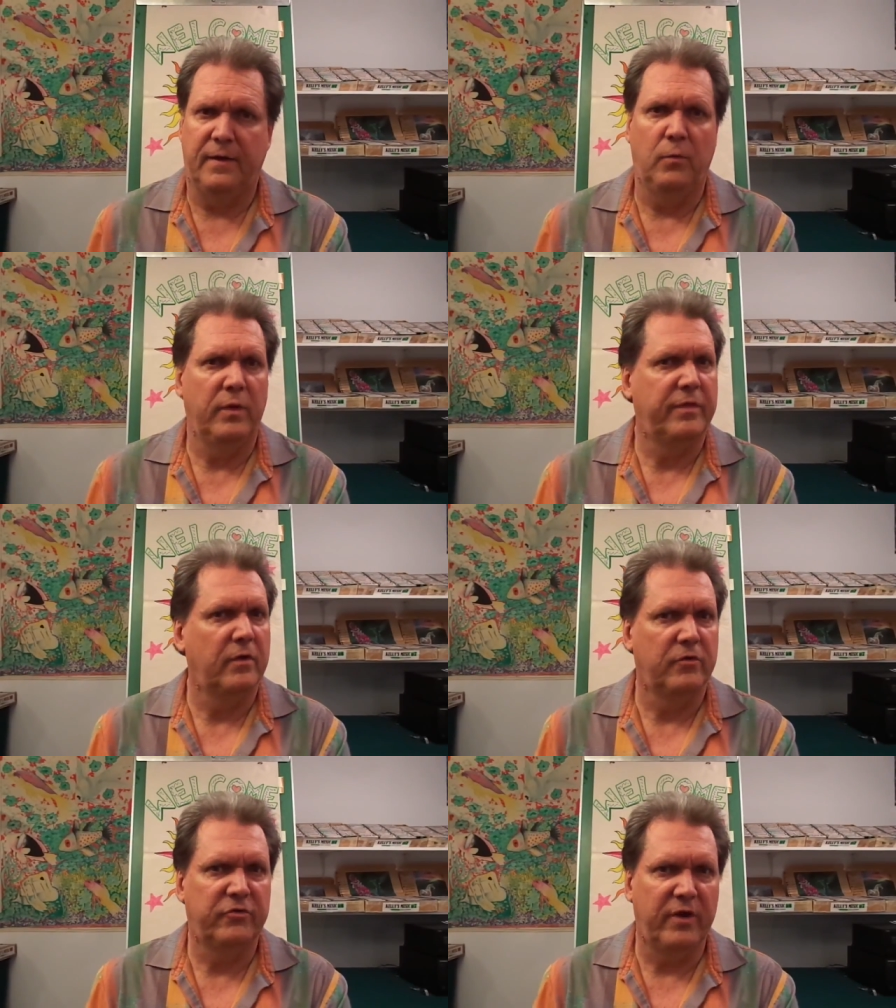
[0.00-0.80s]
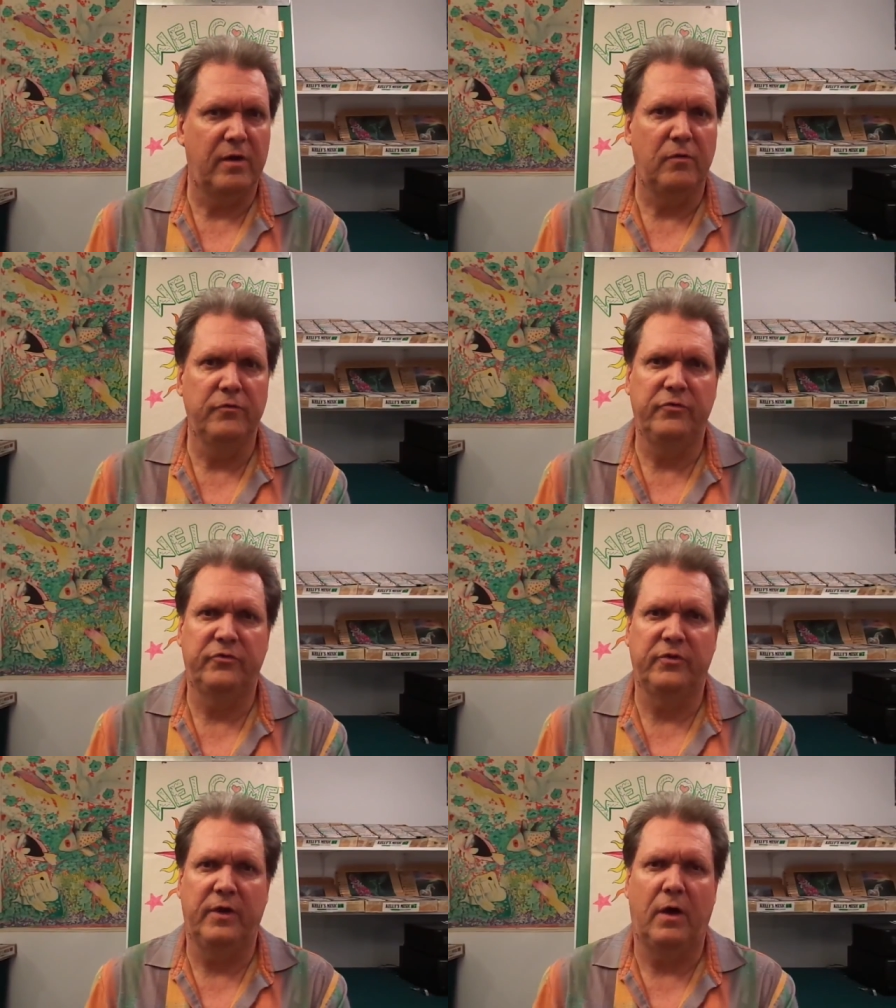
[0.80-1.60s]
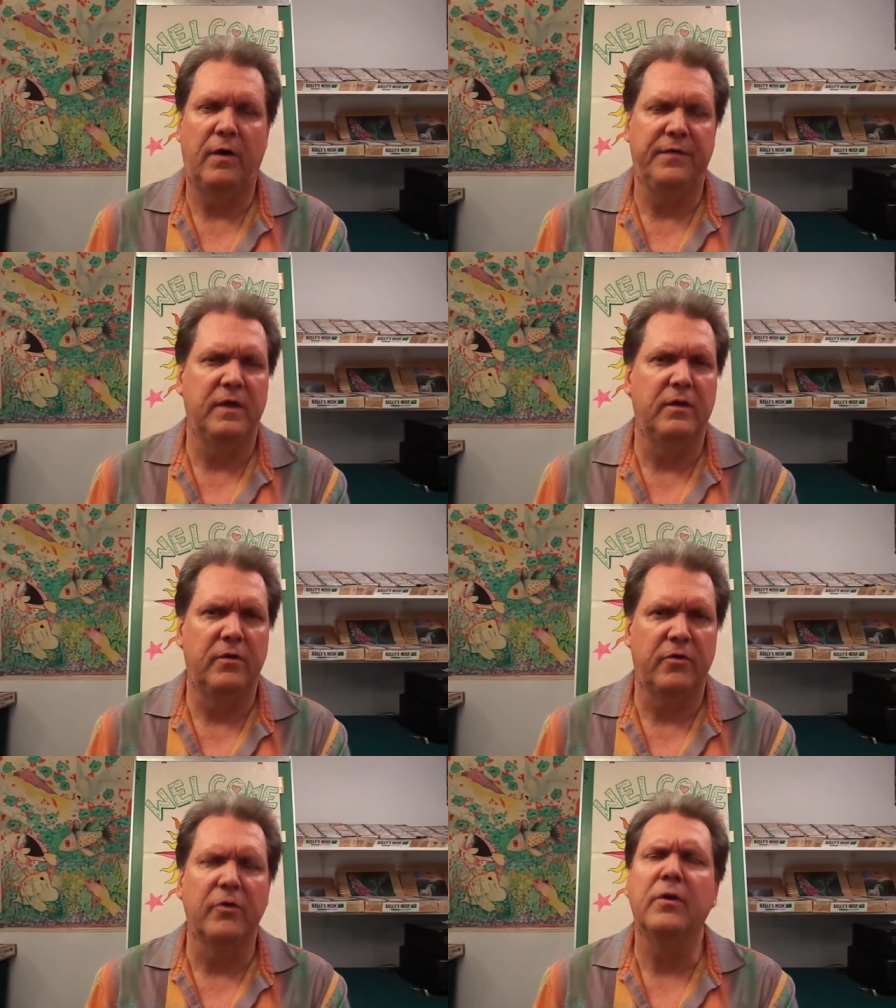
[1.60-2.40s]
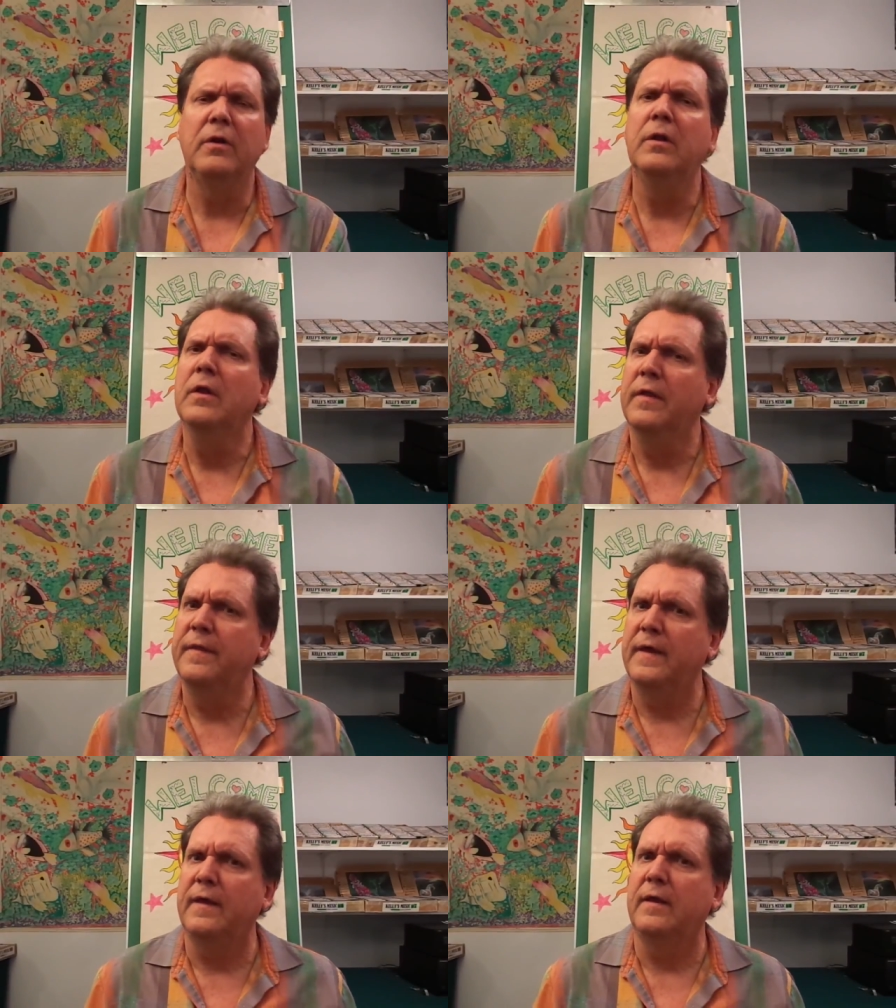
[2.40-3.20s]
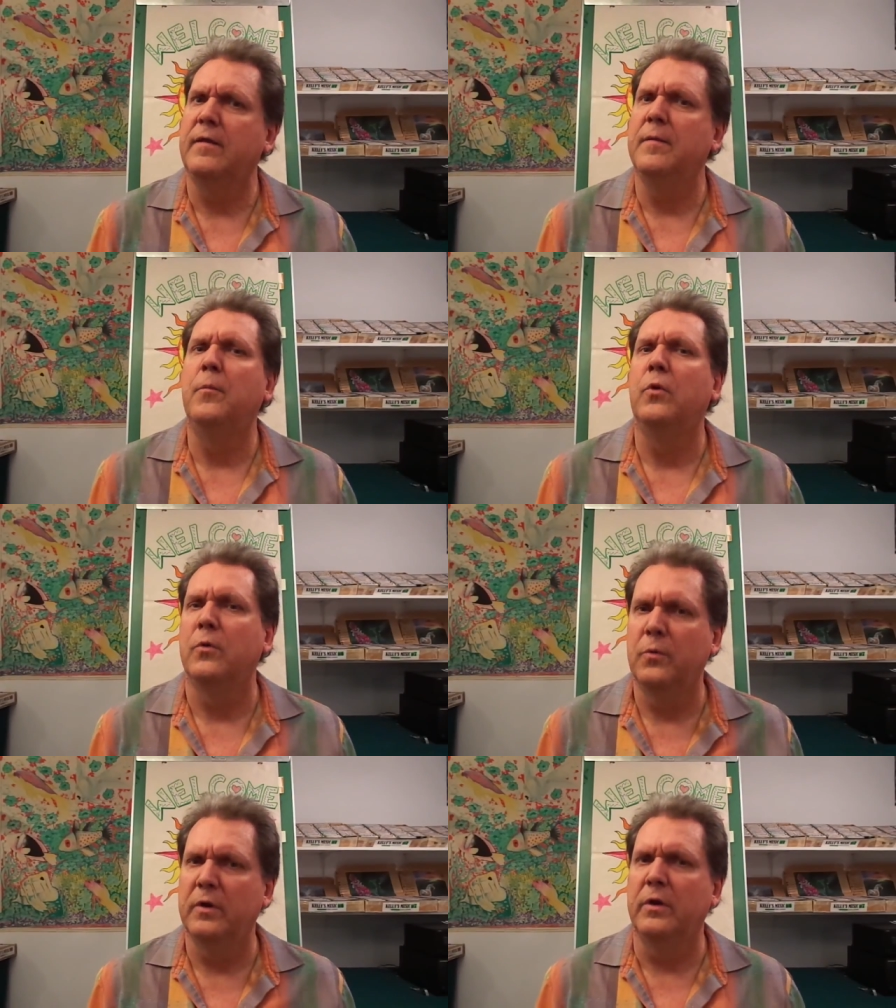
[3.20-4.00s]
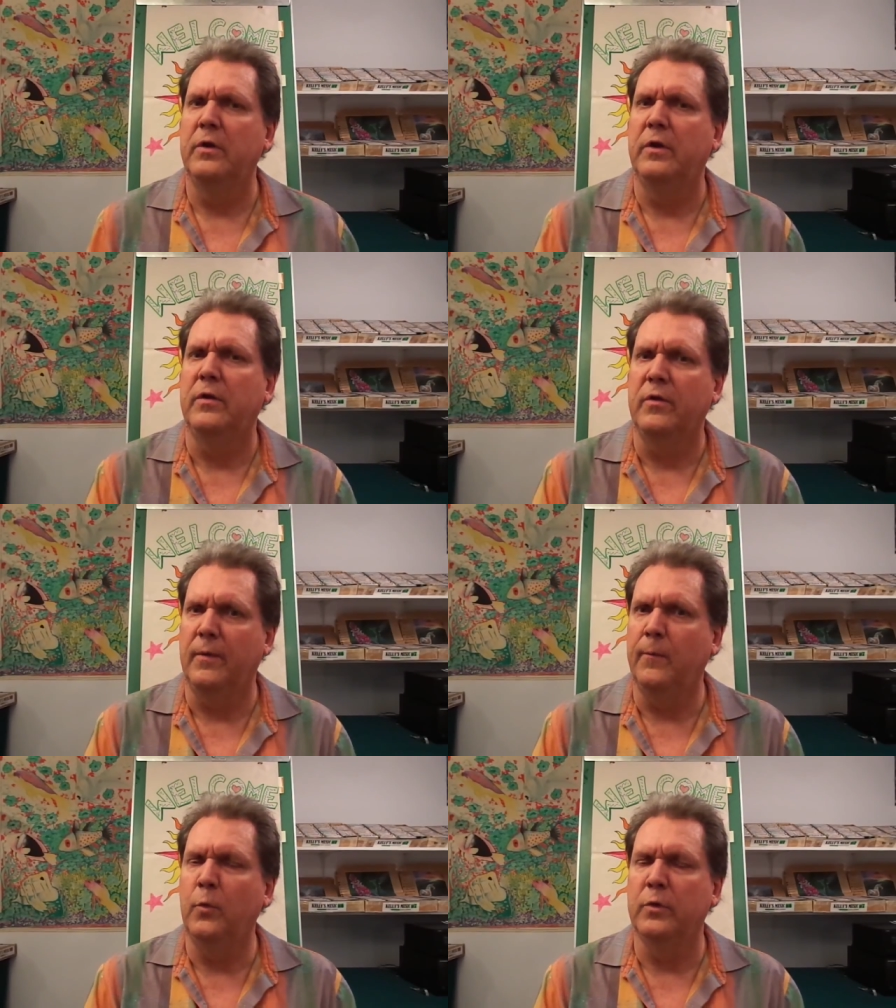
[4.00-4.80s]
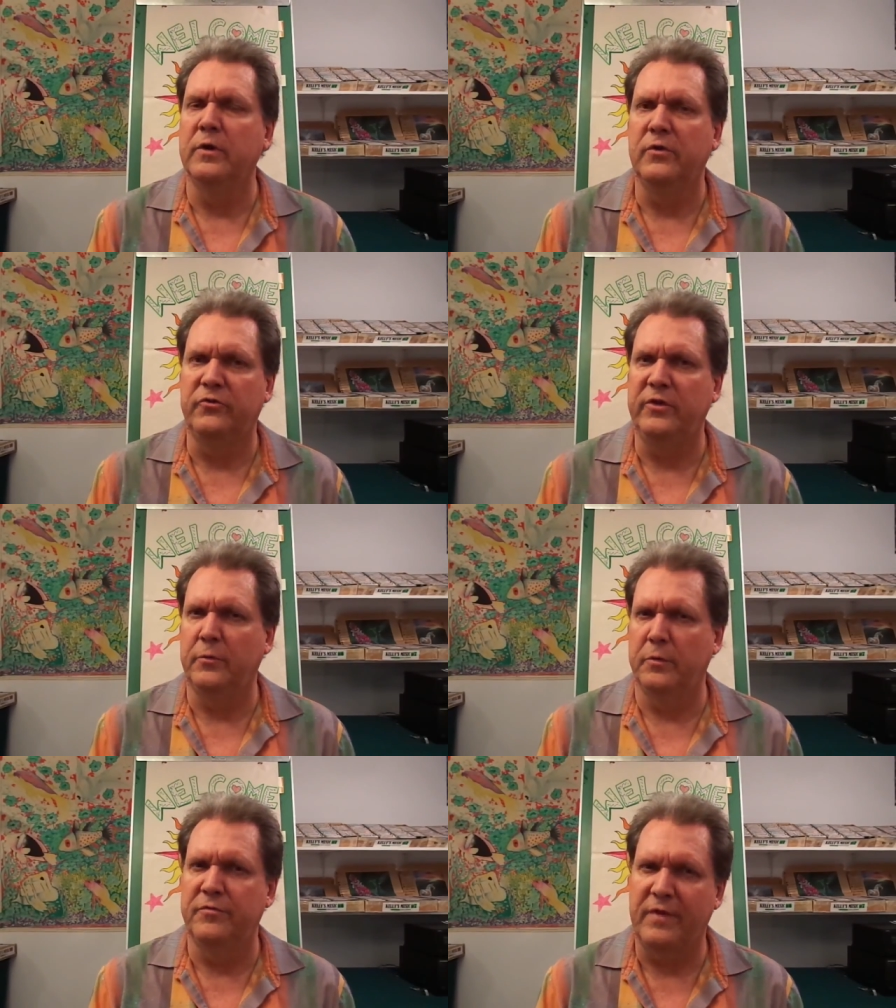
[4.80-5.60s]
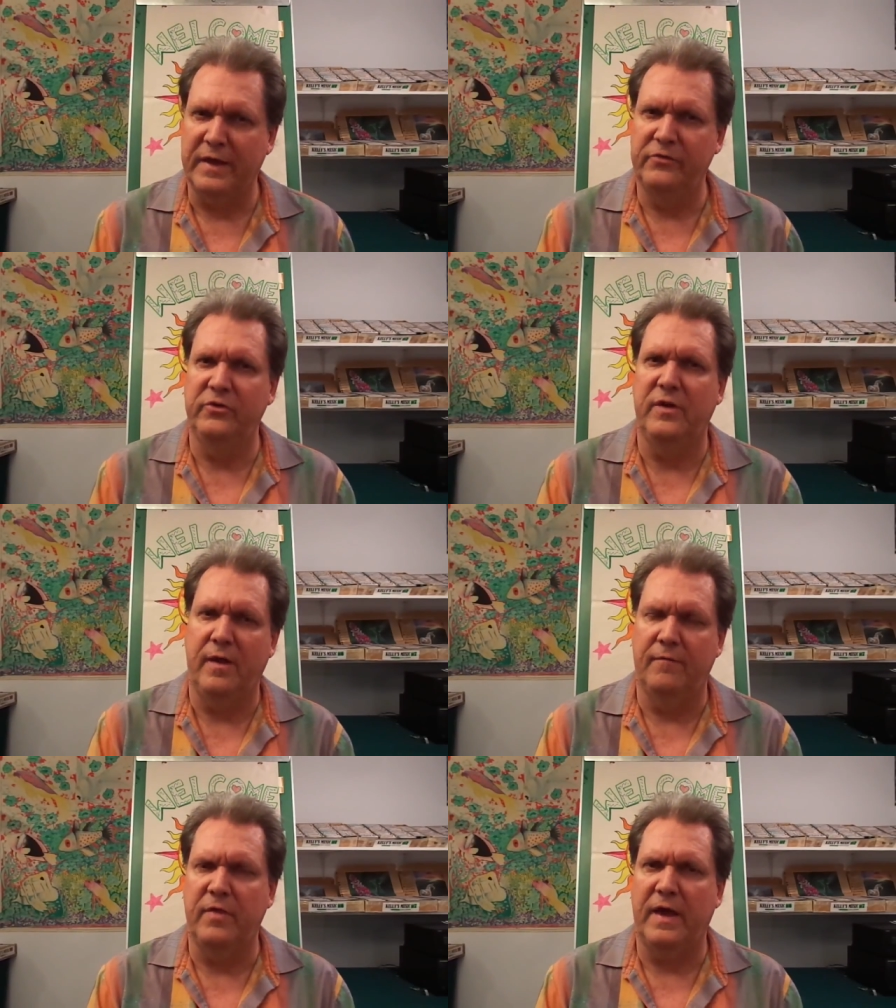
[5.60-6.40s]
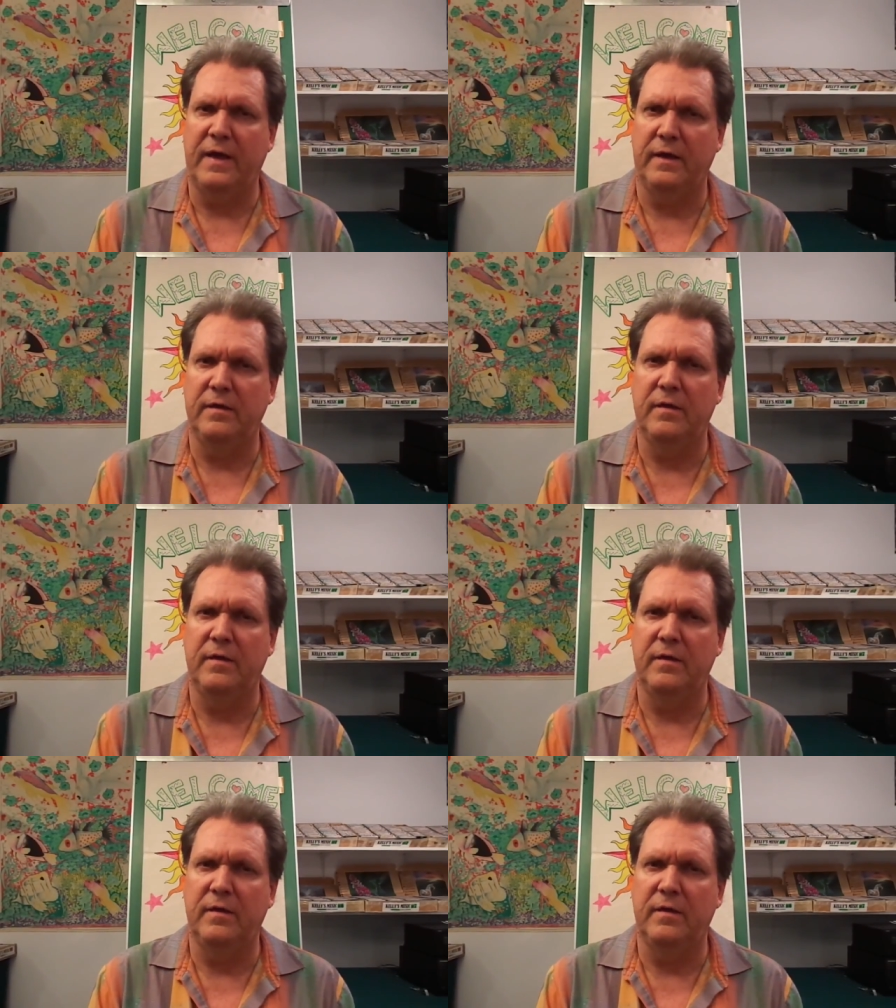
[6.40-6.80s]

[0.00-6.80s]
with ourselves on the internal, then the more we're gonna see a reflection of that